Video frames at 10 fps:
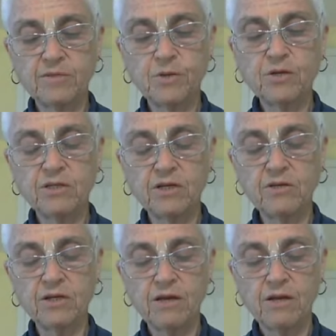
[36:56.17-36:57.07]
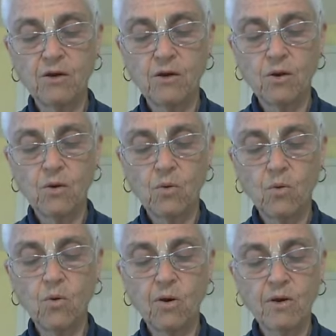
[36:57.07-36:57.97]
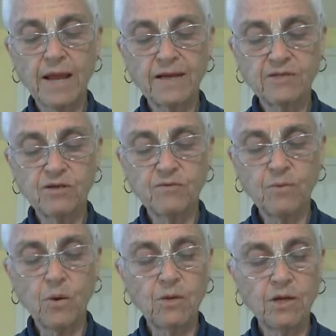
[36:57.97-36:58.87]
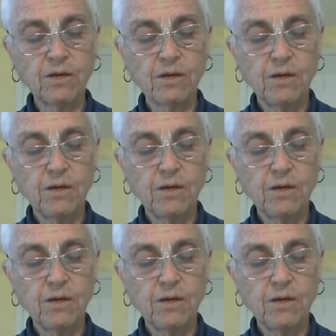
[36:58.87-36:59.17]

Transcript: personally or as a devotee,